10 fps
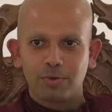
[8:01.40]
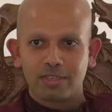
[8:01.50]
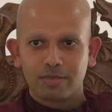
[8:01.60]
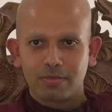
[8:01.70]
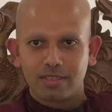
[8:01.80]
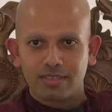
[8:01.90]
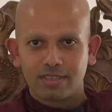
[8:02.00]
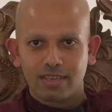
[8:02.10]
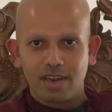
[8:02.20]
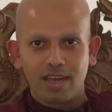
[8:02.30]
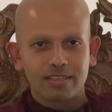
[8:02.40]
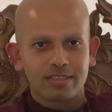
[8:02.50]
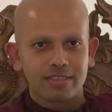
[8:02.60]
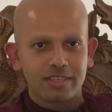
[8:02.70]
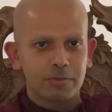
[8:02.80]
worlds, but
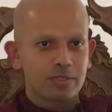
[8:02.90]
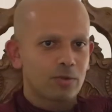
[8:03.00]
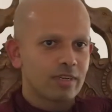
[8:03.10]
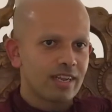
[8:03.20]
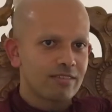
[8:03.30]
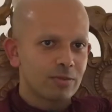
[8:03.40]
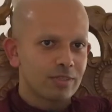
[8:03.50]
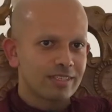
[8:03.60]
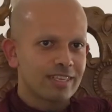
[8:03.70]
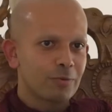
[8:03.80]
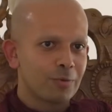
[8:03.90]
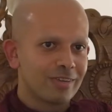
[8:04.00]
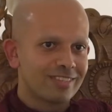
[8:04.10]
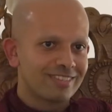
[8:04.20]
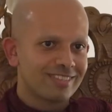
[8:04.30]
alas, he was only left with a silver one.